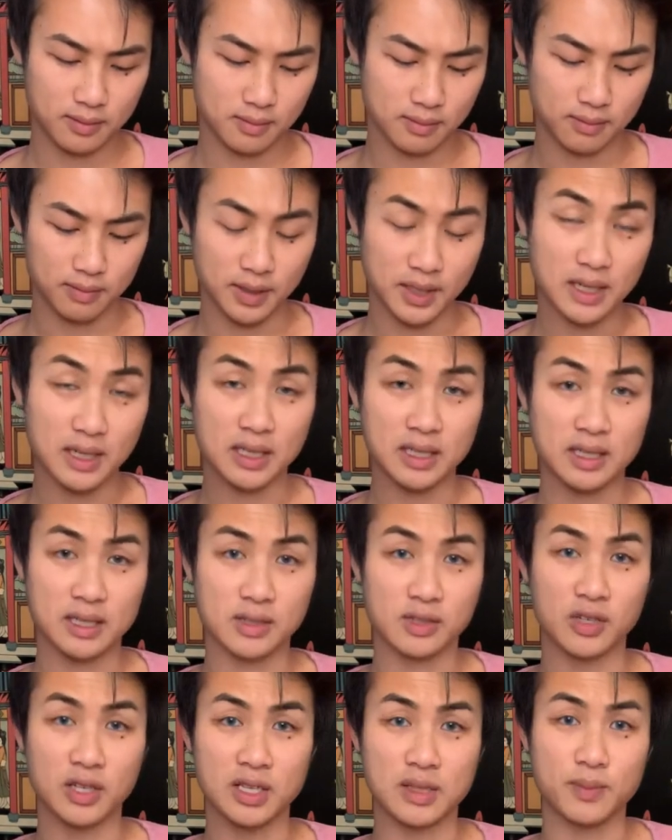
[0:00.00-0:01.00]
Because
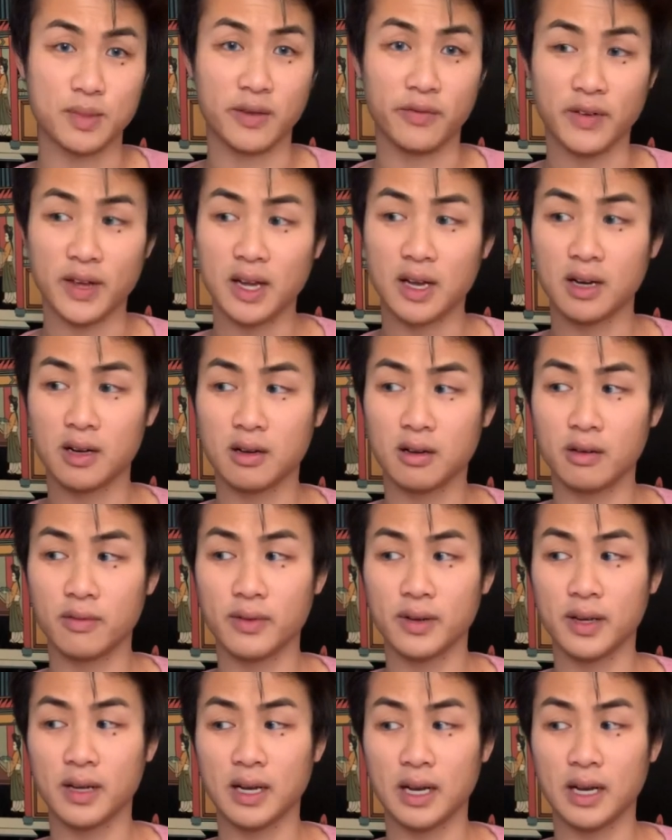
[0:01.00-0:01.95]
trust me, if I had COVID,